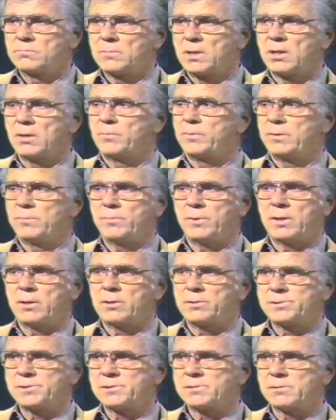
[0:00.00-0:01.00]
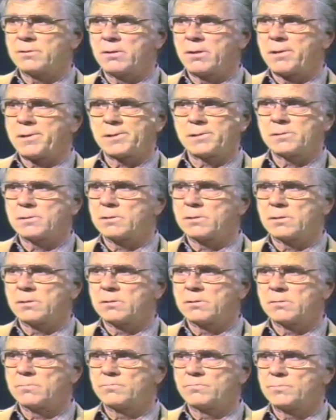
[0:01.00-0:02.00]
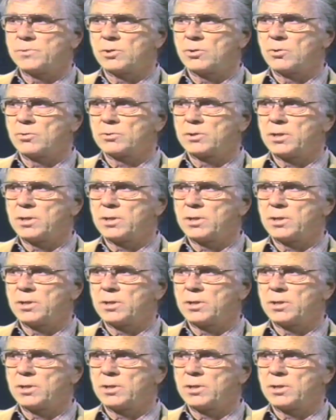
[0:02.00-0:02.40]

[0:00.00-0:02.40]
L.B. Mayer didn't like, you know,